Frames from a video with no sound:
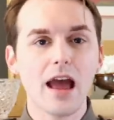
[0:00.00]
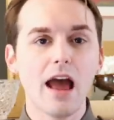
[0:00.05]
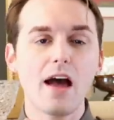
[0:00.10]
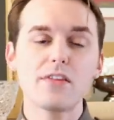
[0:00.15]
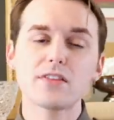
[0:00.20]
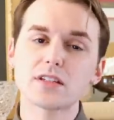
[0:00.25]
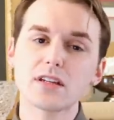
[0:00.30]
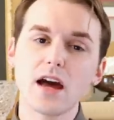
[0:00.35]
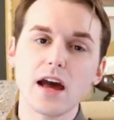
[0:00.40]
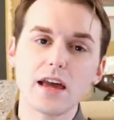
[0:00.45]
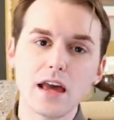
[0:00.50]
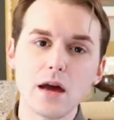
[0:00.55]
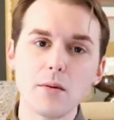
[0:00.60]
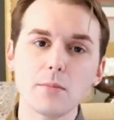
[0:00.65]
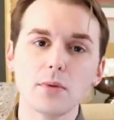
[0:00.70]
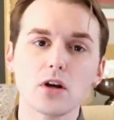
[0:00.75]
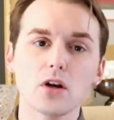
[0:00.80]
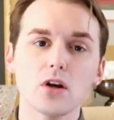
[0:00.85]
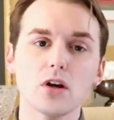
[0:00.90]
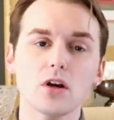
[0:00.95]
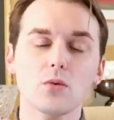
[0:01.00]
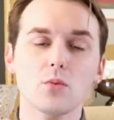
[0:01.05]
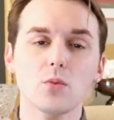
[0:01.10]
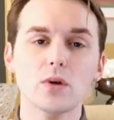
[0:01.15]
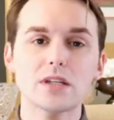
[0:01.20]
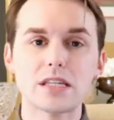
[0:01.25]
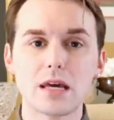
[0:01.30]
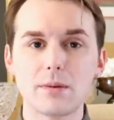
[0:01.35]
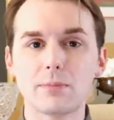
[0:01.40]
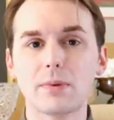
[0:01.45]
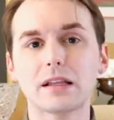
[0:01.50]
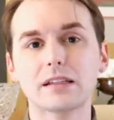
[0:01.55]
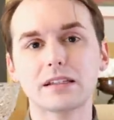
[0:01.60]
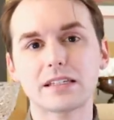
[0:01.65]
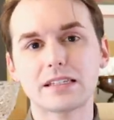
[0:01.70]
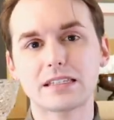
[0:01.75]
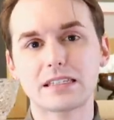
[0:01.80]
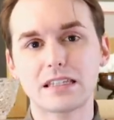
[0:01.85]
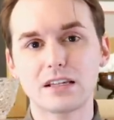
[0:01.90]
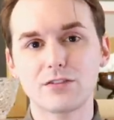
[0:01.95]
And the diameter we
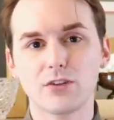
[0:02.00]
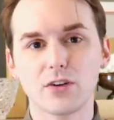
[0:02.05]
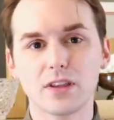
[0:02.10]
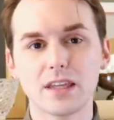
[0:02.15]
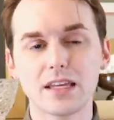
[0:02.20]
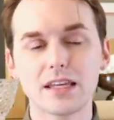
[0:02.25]
typically see for